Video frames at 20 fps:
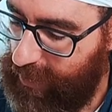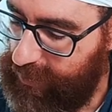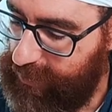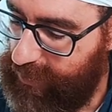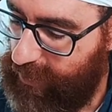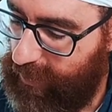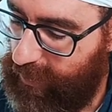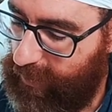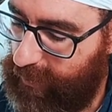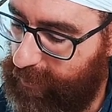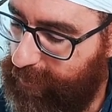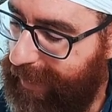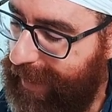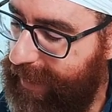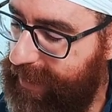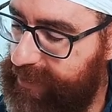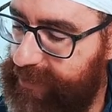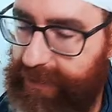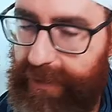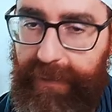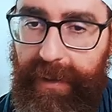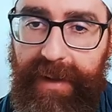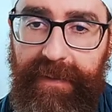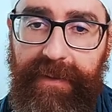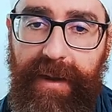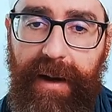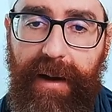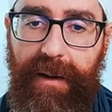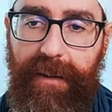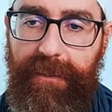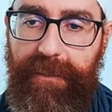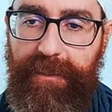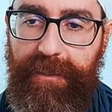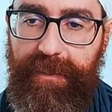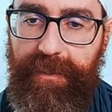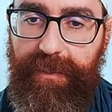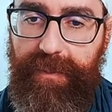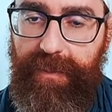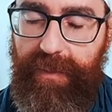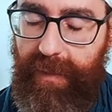So by surrender
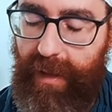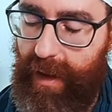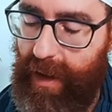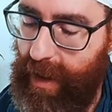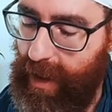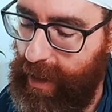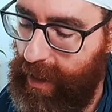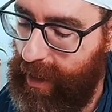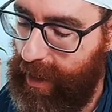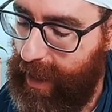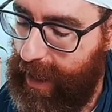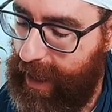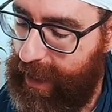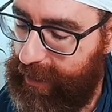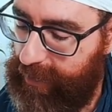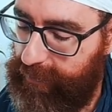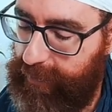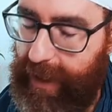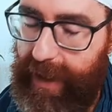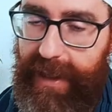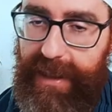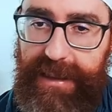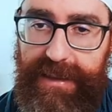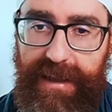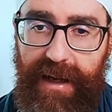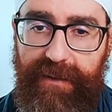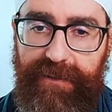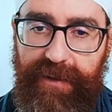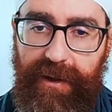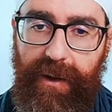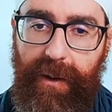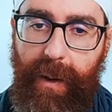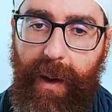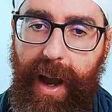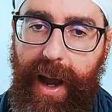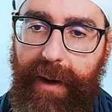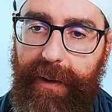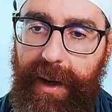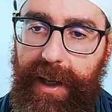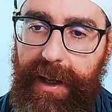and by
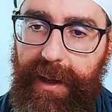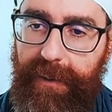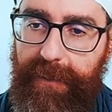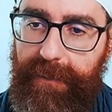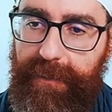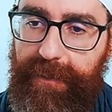self-inquiry.